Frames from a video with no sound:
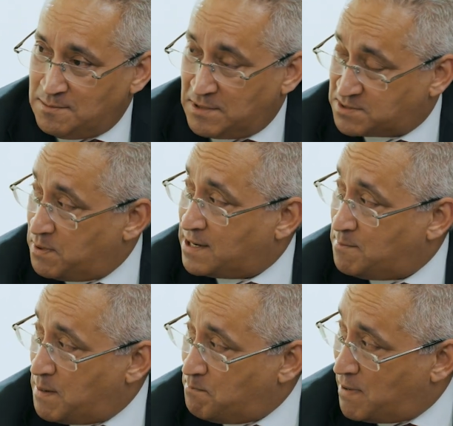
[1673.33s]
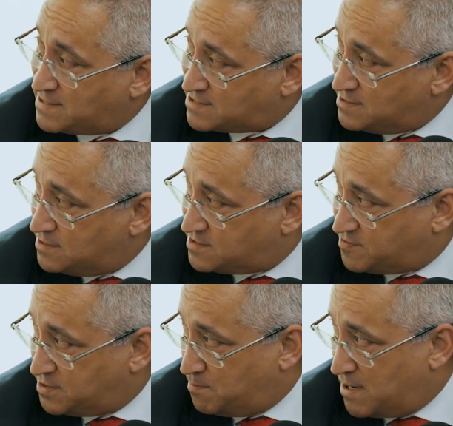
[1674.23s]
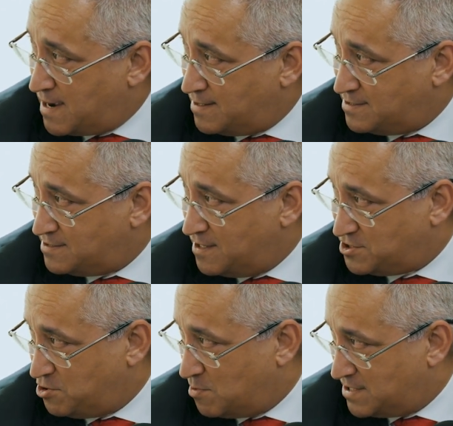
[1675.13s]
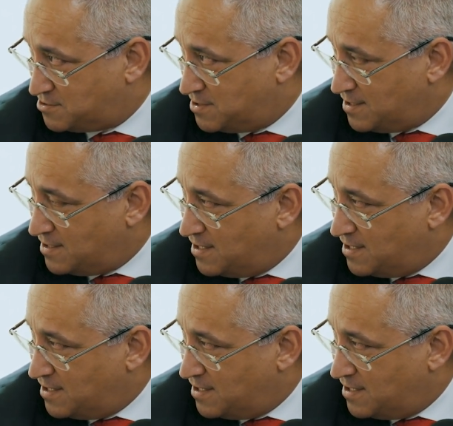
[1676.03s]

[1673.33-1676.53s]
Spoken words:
must become ambassadors for the brand that you are today.